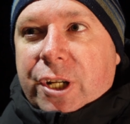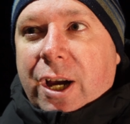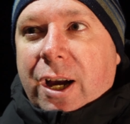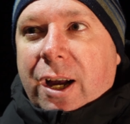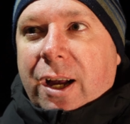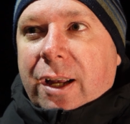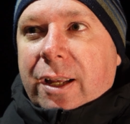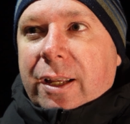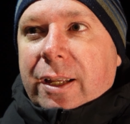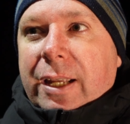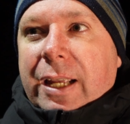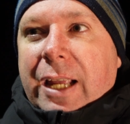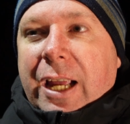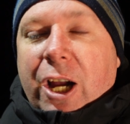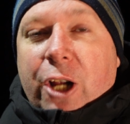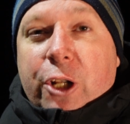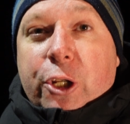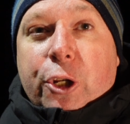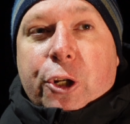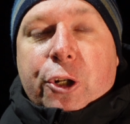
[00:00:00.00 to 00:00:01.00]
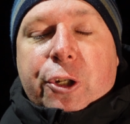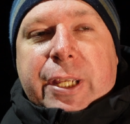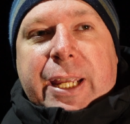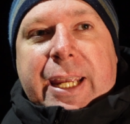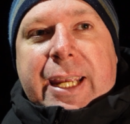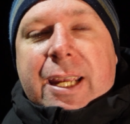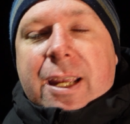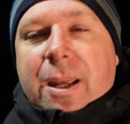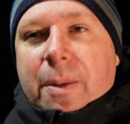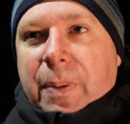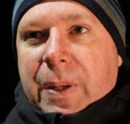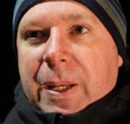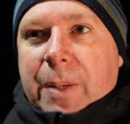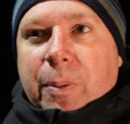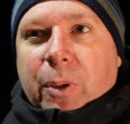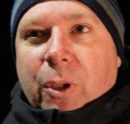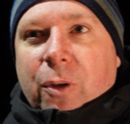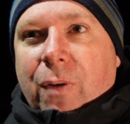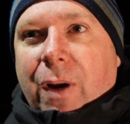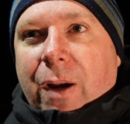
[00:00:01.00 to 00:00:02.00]
are, and you just hear
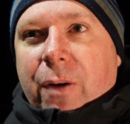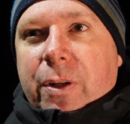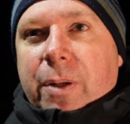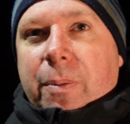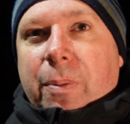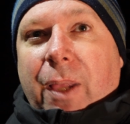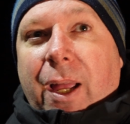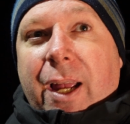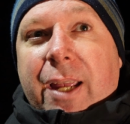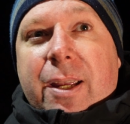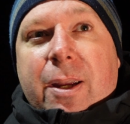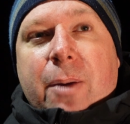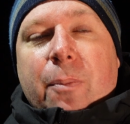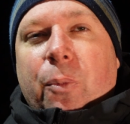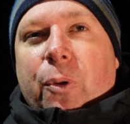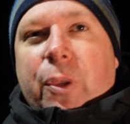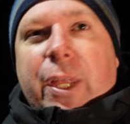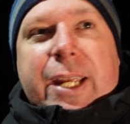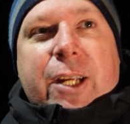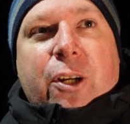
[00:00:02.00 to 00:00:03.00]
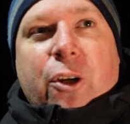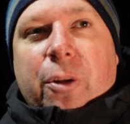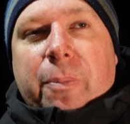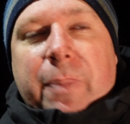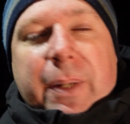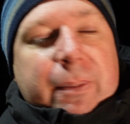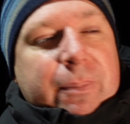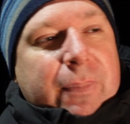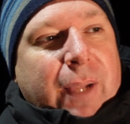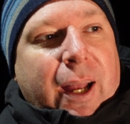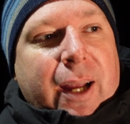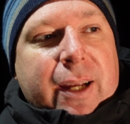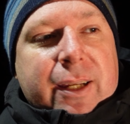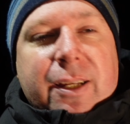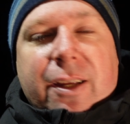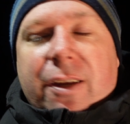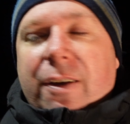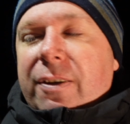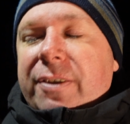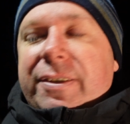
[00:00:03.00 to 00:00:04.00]
people around you like, well, they could have been like
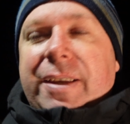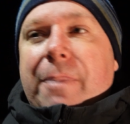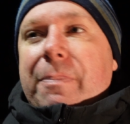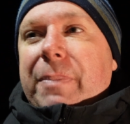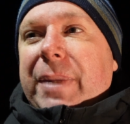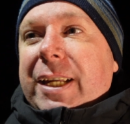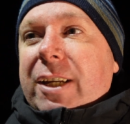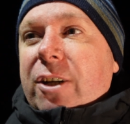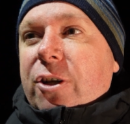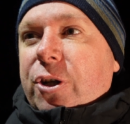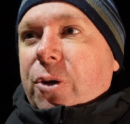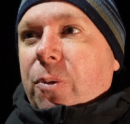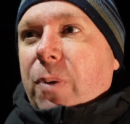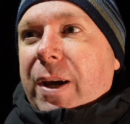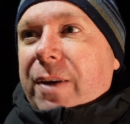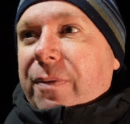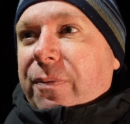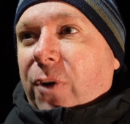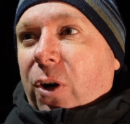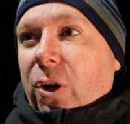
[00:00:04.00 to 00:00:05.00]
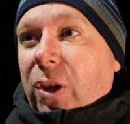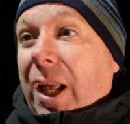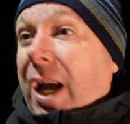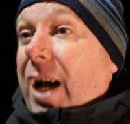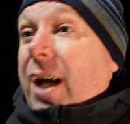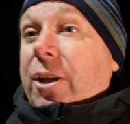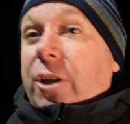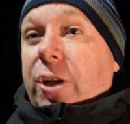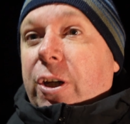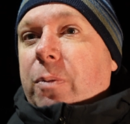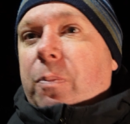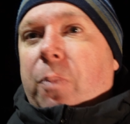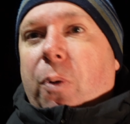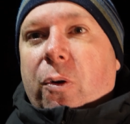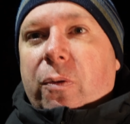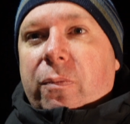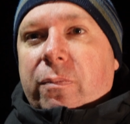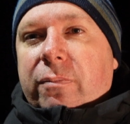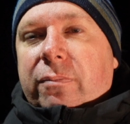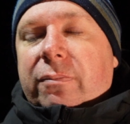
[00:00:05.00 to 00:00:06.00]
10 metres away from behind you,
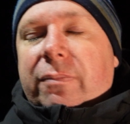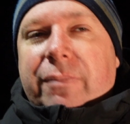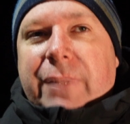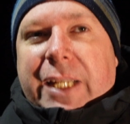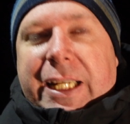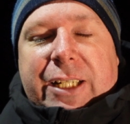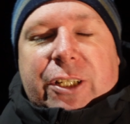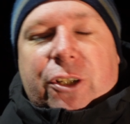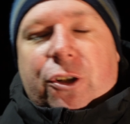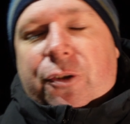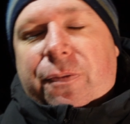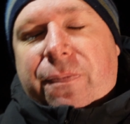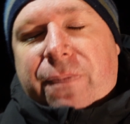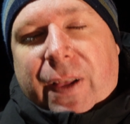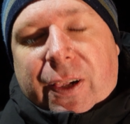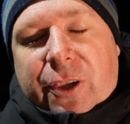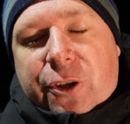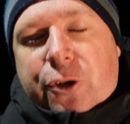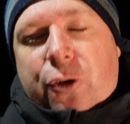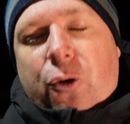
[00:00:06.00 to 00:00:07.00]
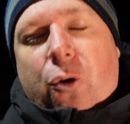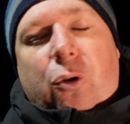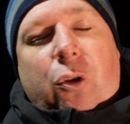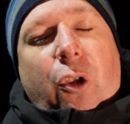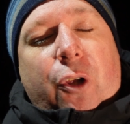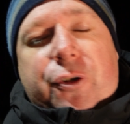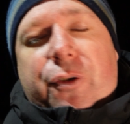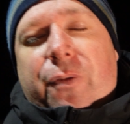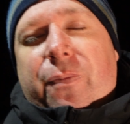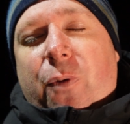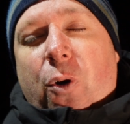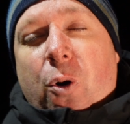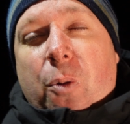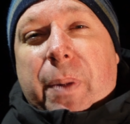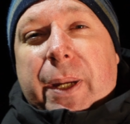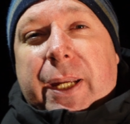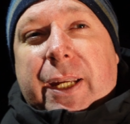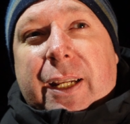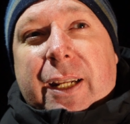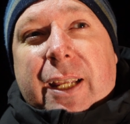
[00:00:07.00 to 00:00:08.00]
but it just felt so
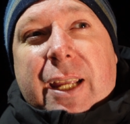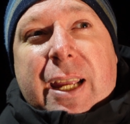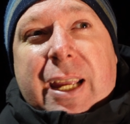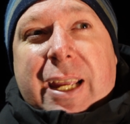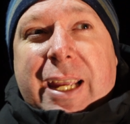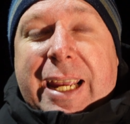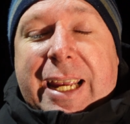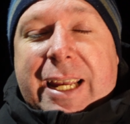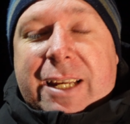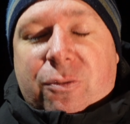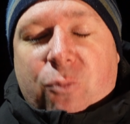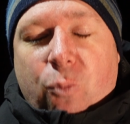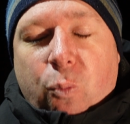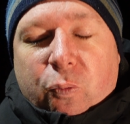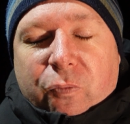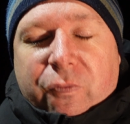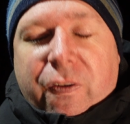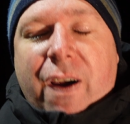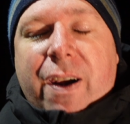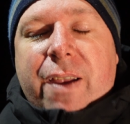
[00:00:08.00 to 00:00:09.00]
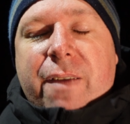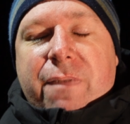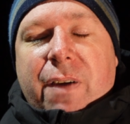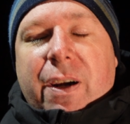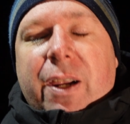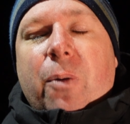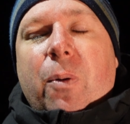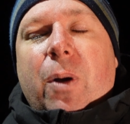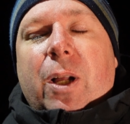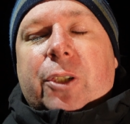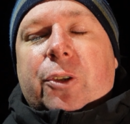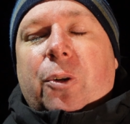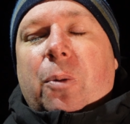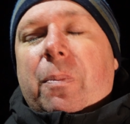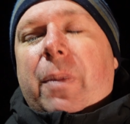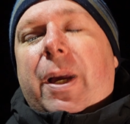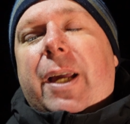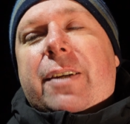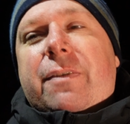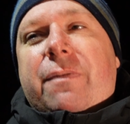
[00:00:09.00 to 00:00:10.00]
claustrophobic, and it is very, very well
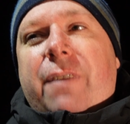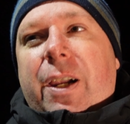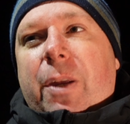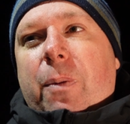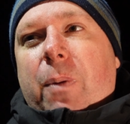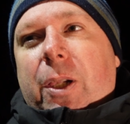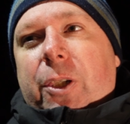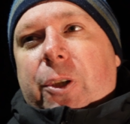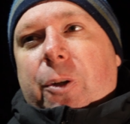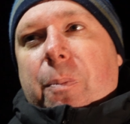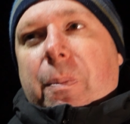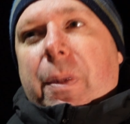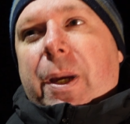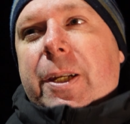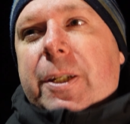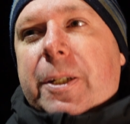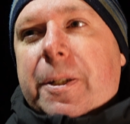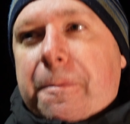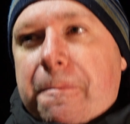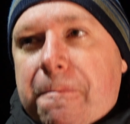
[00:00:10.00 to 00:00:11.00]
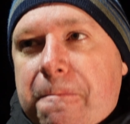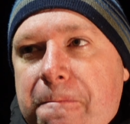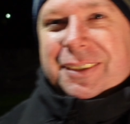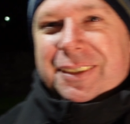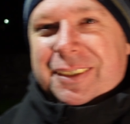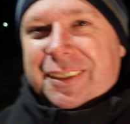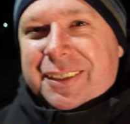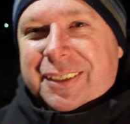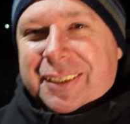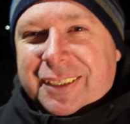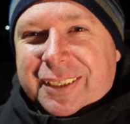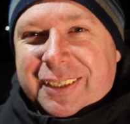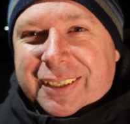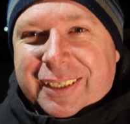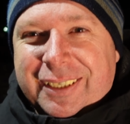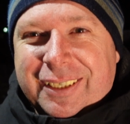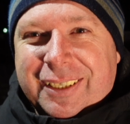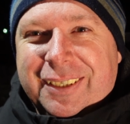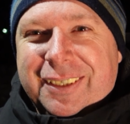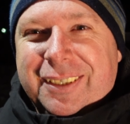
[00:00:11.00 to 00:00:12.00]
done, Maze, very well done, Maze. What did you
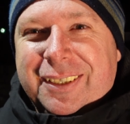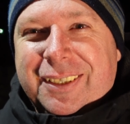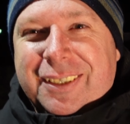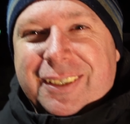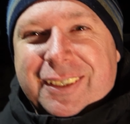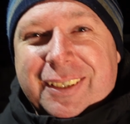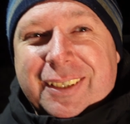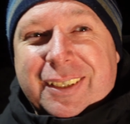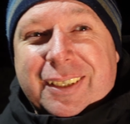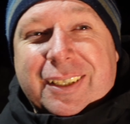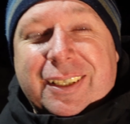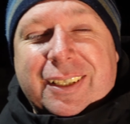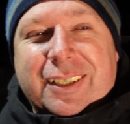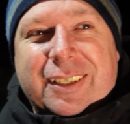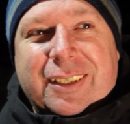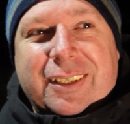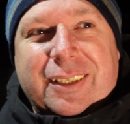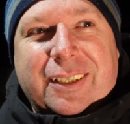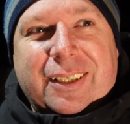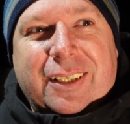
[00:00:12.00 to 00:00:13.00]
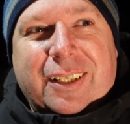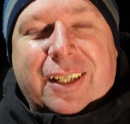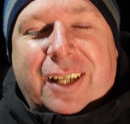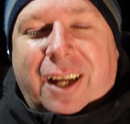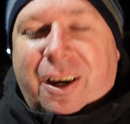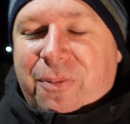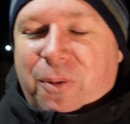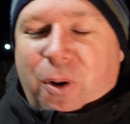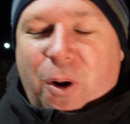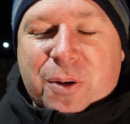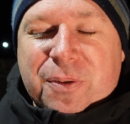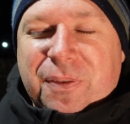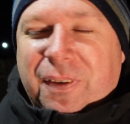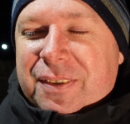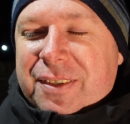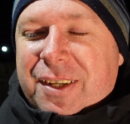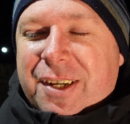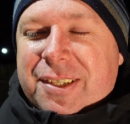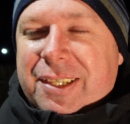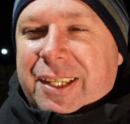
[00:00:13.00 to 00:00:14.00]
think of Malkin Manor? I thought it was
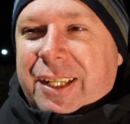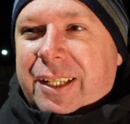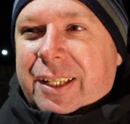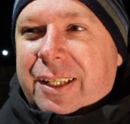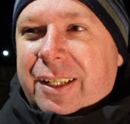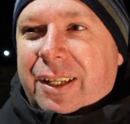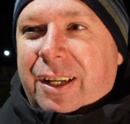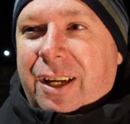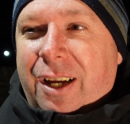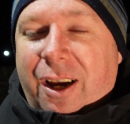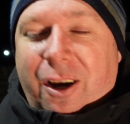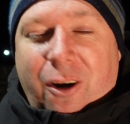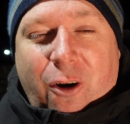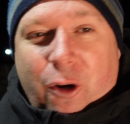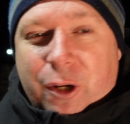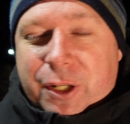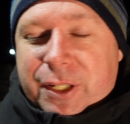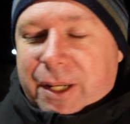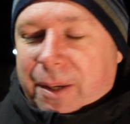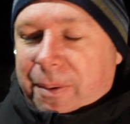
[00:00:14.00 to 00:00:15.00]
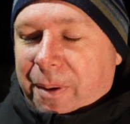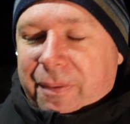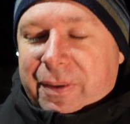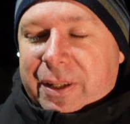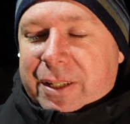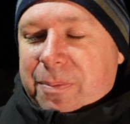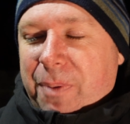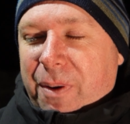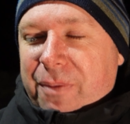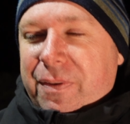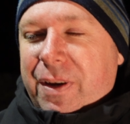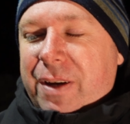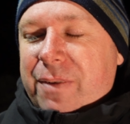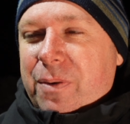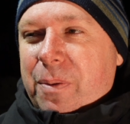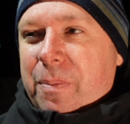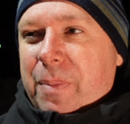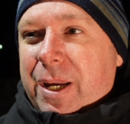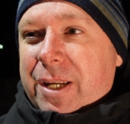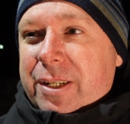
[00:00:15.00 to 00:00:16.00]
fantastic. I think it's my
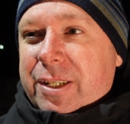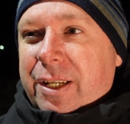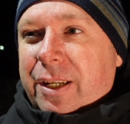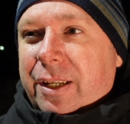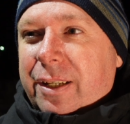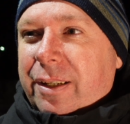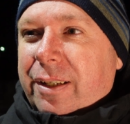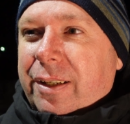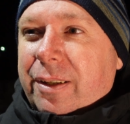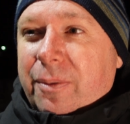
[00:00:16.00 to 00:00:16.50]
favourite maze here,